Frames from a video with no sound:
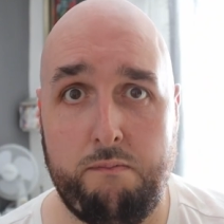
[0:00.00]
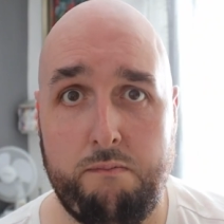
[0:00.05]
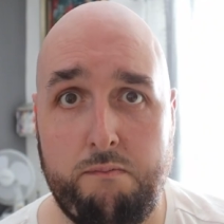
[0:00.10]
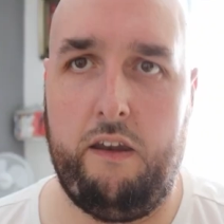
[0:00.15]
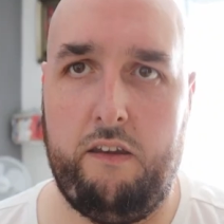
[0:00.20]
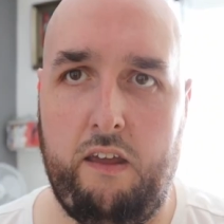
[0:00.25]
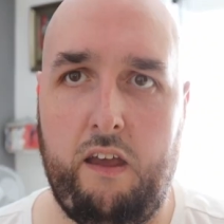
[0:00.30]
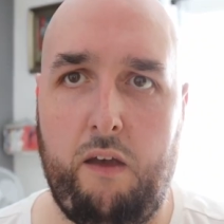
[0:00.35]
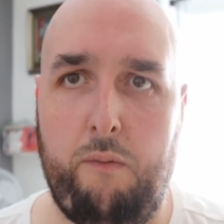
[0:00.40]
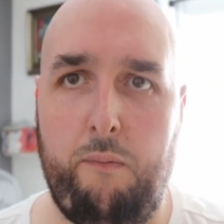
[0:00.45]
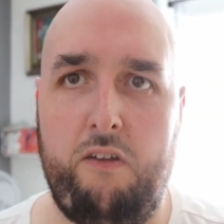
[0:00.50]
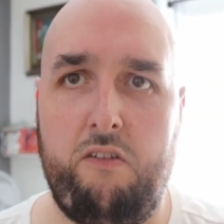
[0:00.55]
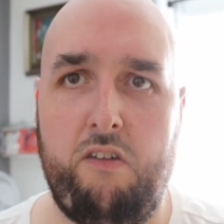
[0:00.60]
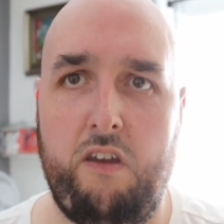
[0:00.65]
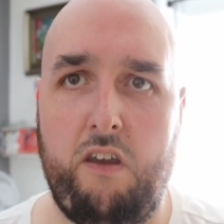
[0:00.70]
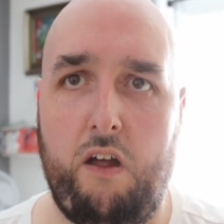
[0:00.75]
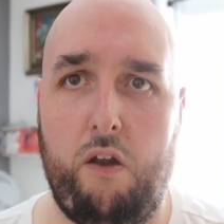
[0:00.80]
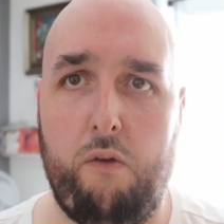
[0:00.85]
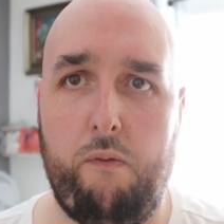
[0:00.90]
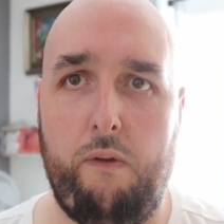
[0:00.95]
And I think I
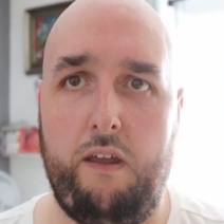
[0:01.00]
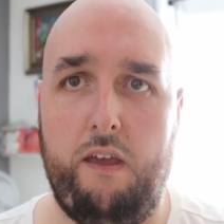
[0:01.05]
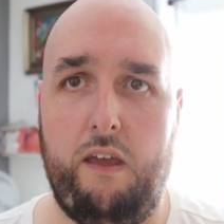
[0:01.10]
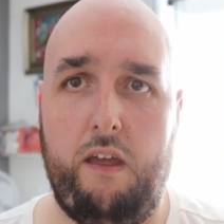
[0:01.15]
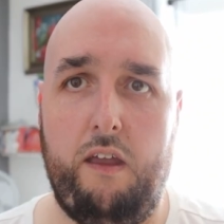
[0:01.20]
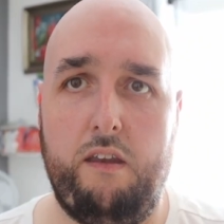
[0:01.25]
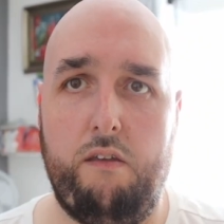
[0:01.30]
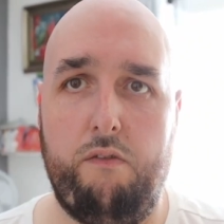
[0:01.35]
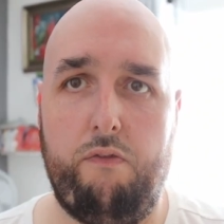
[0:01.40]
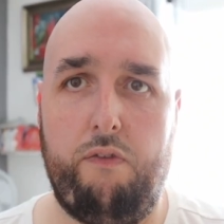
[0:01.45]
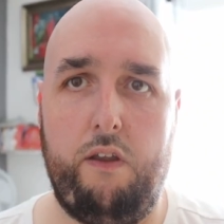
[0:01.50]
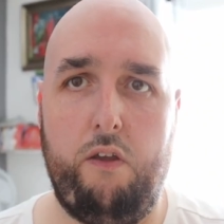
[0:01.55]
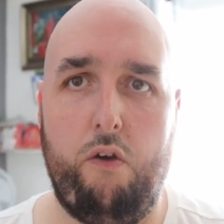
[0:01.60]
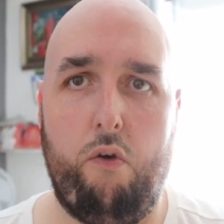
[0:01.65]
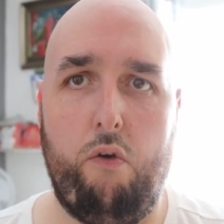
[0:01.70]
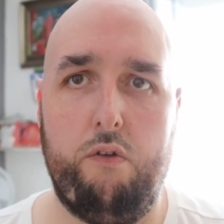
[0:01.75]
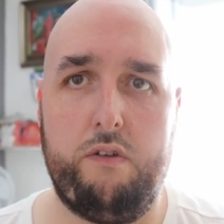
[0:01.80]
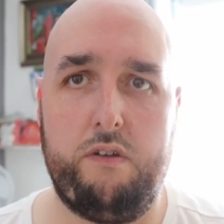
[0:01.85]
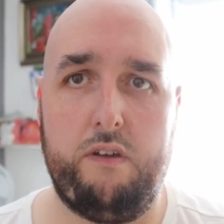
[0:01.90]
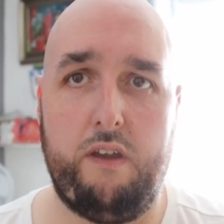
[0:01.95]
mentioned it already in the
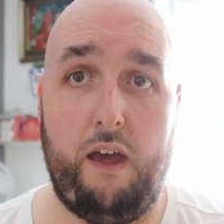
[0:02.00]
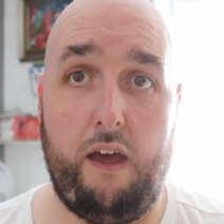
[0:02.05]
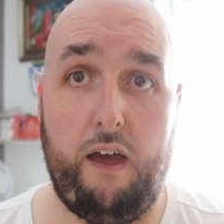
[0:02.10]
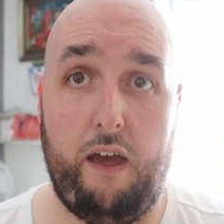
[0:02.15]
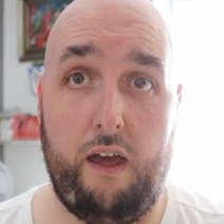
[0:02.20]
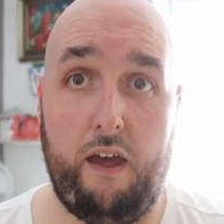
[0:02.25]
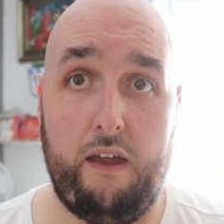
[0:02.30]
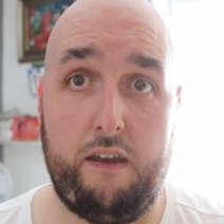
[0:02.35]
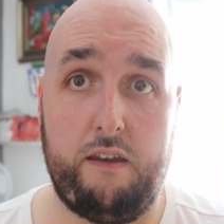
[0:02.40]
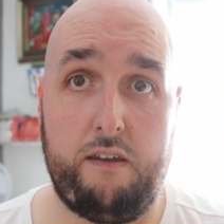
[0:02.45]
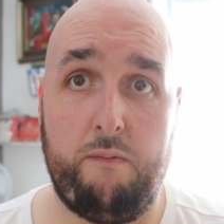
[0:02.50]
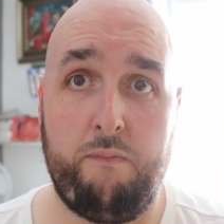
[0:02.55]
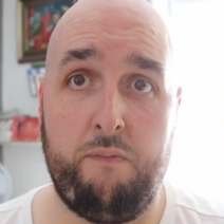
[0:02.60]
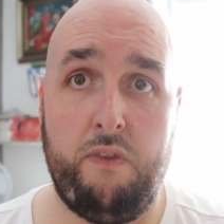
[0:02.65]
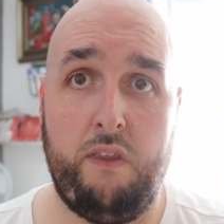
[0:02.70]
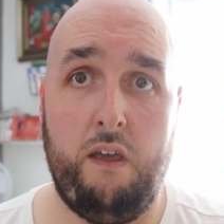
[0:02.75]
video that